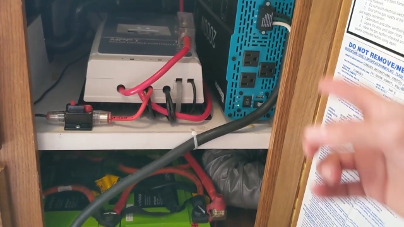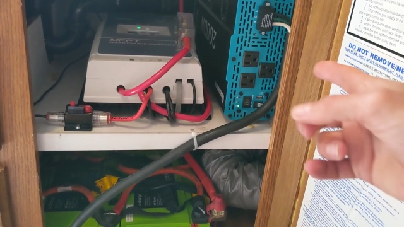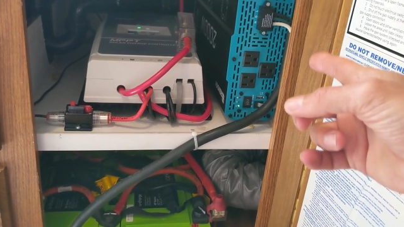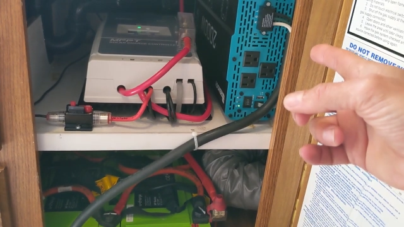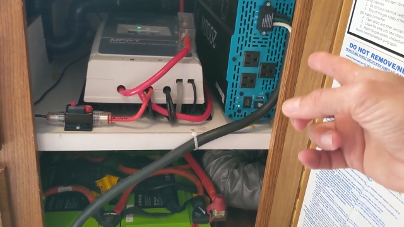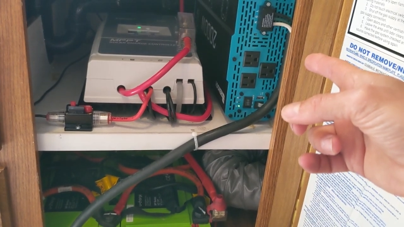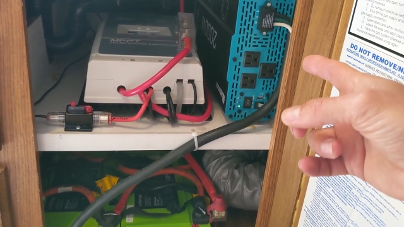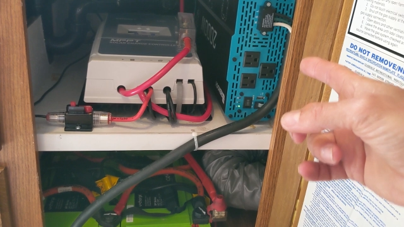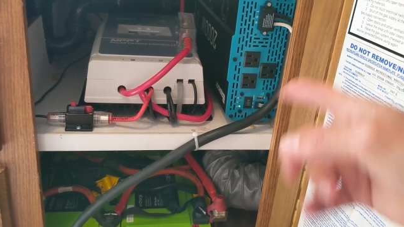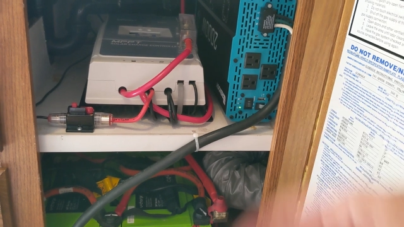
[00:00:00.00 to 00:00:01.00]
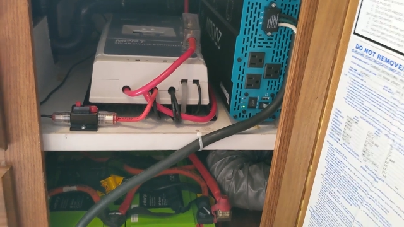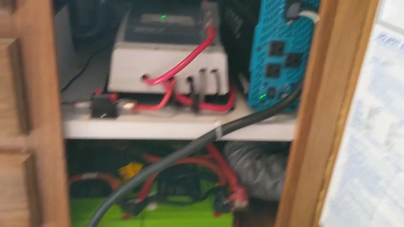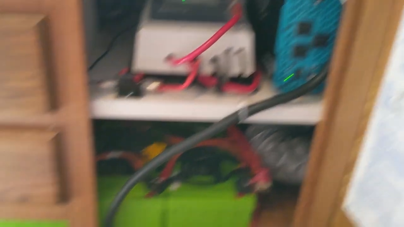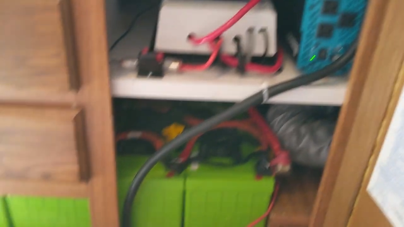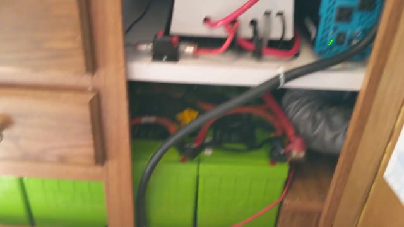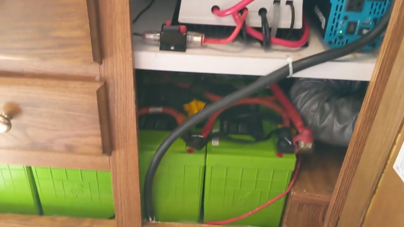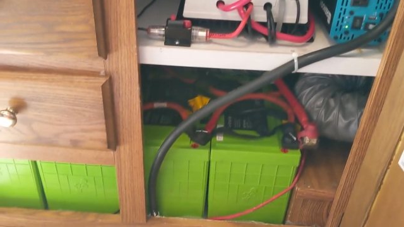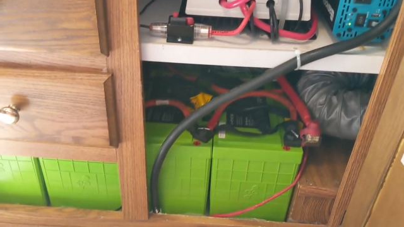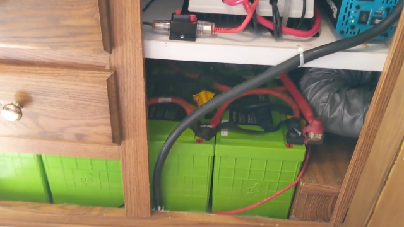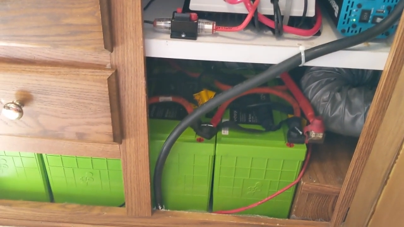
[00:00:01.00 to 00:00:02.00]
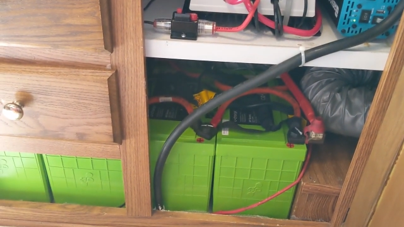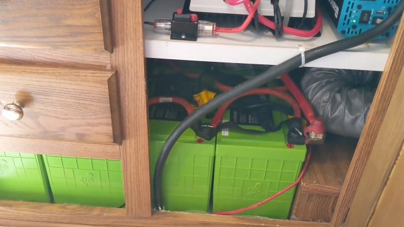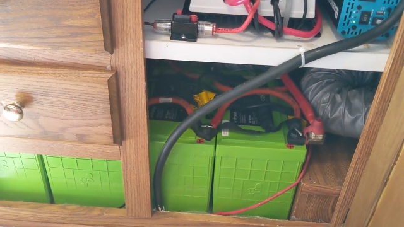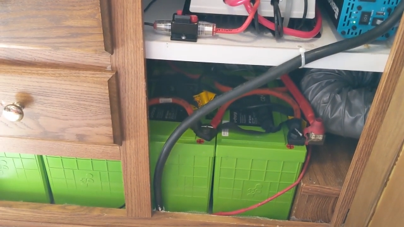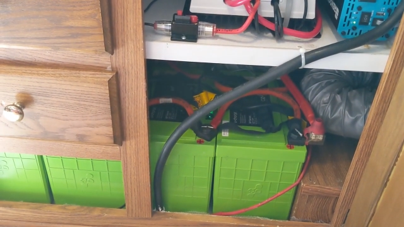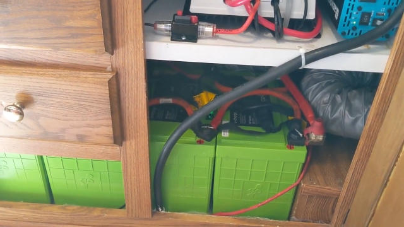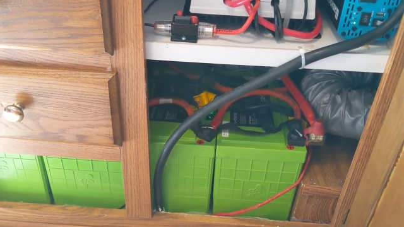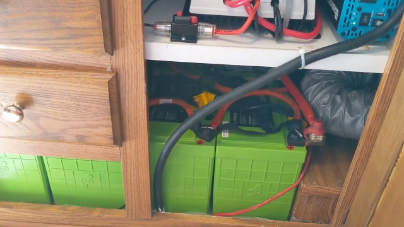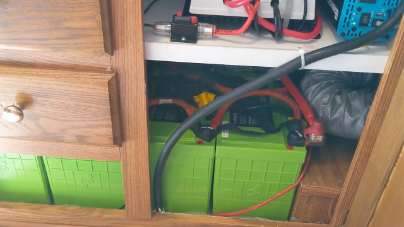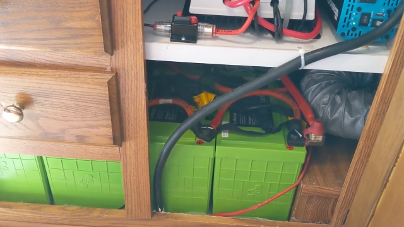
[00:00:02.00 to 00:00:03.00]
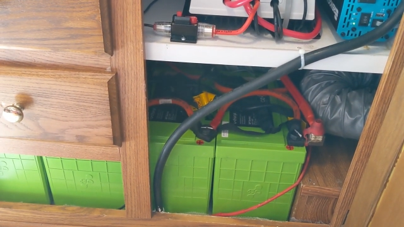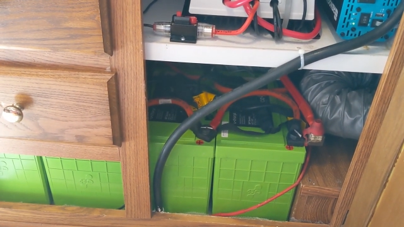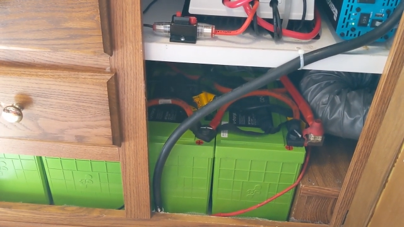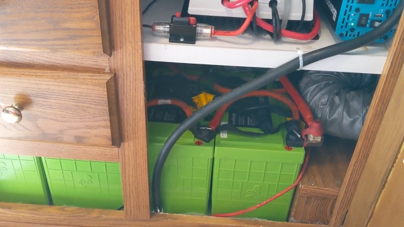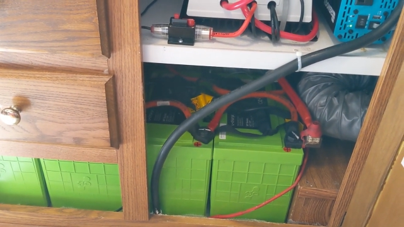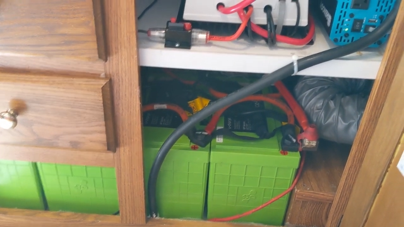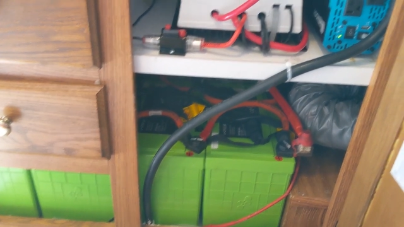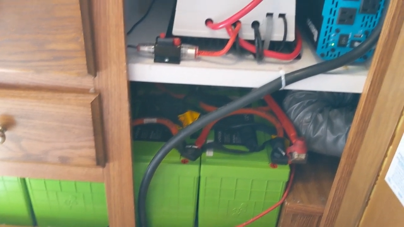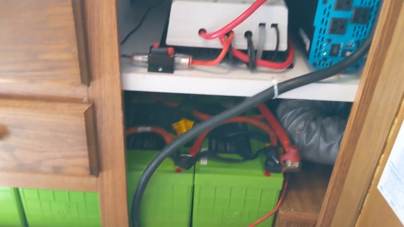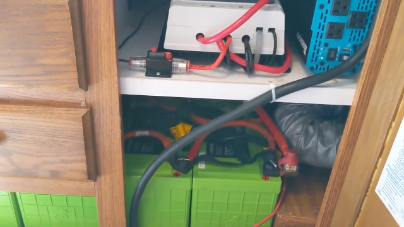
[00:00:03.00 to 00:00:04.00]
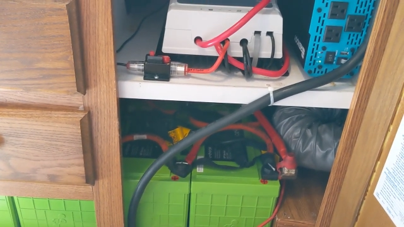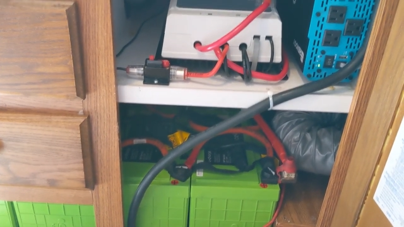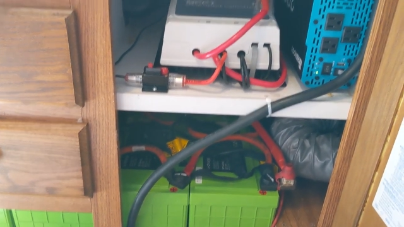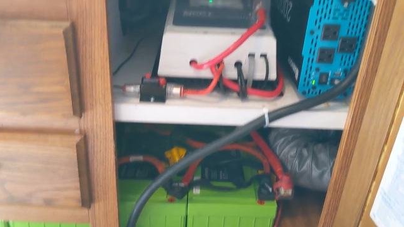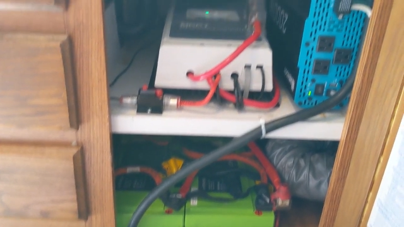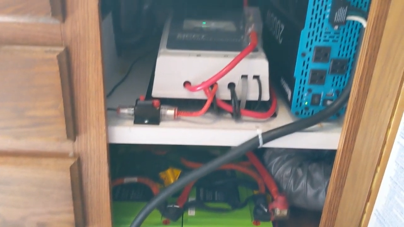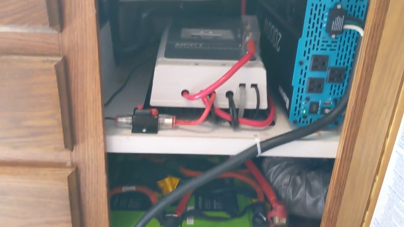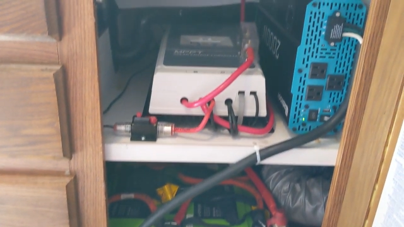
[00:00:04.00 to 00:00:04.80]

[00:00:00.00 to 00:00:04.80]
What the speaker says: Nobody's mouth can be seen.